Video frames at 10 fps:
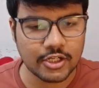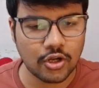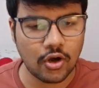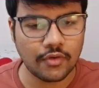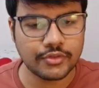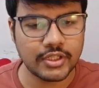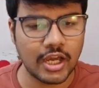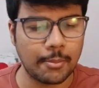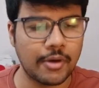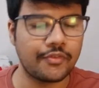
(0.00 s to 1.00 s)
of the
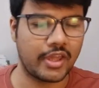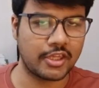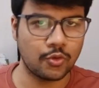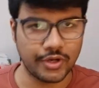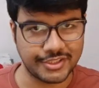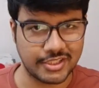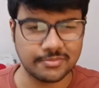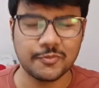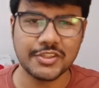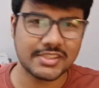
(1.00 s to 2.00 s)
above equation
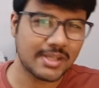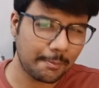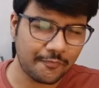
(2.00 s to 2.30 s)
which is a